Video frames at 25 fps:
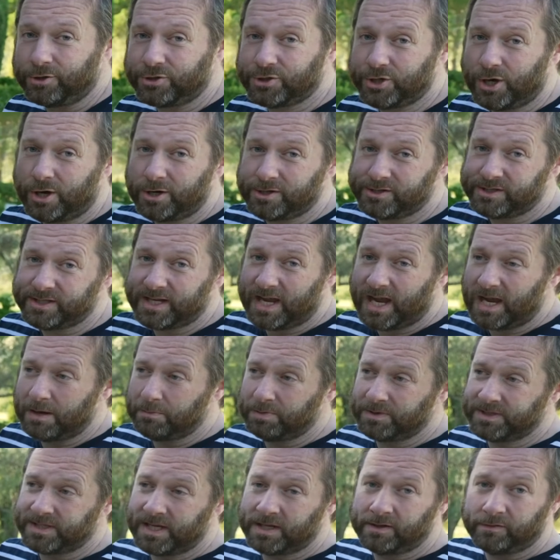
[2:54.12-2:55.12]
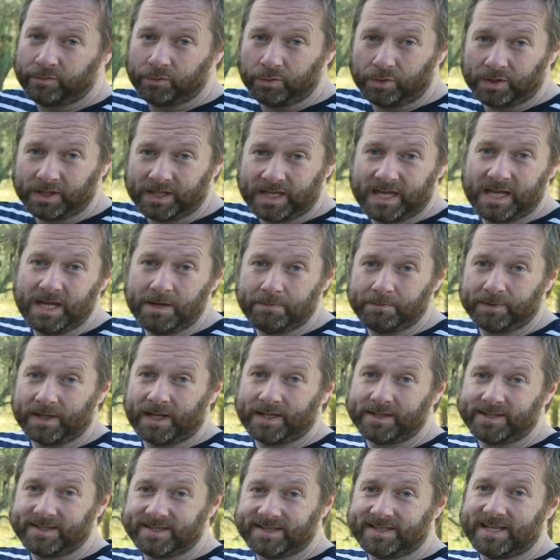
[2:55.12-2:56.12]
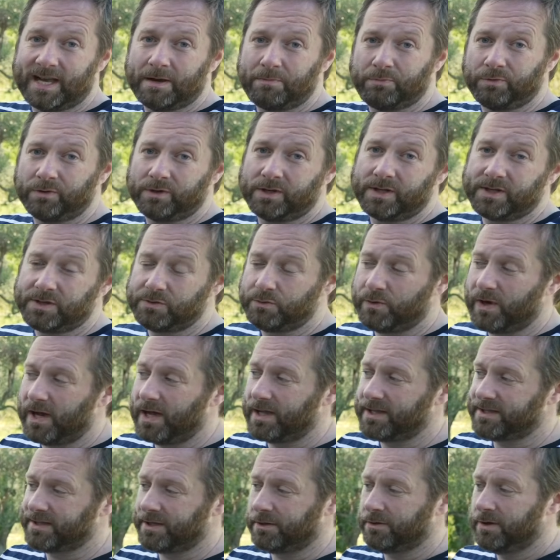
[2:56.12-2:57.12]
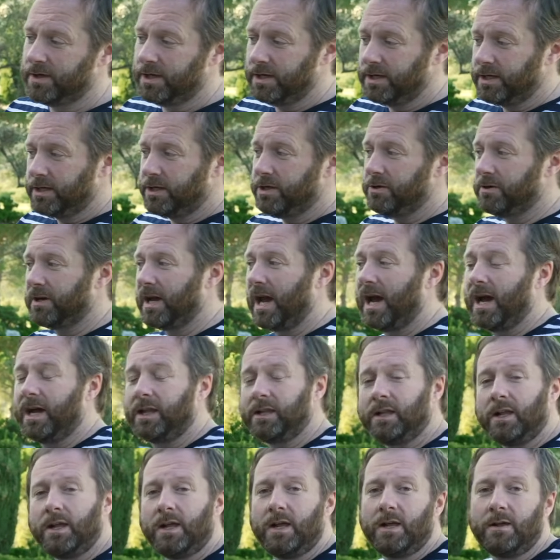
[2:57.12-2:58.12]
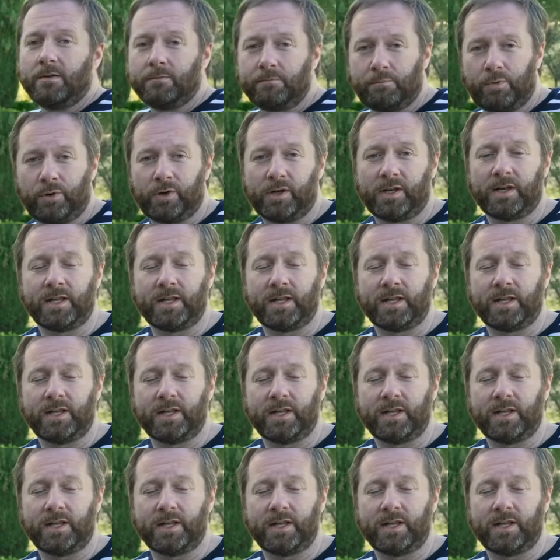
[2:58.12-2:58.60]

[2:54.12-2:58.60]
charging cables in if you want to keep that separate as well, so you can put it